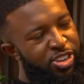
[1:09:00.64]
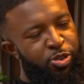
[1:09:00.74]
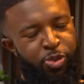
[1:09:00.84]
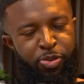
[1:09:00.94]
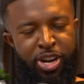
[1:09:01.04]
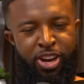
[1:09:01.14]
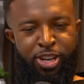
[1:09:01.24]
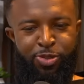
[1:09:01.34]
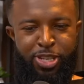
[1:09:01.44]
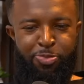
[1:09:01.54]
When I
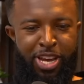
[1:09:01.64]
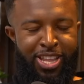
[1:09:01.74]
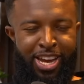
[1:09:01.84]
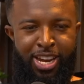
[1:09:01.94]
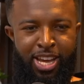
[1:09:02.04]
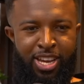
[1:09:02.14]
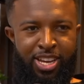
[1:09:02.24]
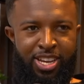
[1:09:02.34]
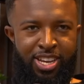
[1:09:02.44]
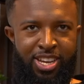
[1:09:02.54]
heard you explain that,
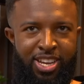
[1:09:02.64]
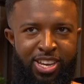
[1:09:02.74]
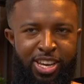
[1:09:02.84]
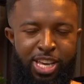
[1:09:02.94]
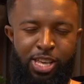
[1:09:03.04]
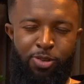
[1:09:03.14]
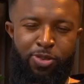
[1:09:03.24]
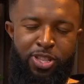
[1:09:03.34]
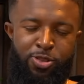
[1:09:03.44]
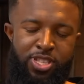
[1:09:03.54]
it
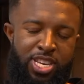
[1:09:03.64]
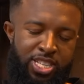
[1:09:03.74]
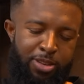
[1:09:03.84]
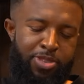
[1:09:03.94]
was one of those things,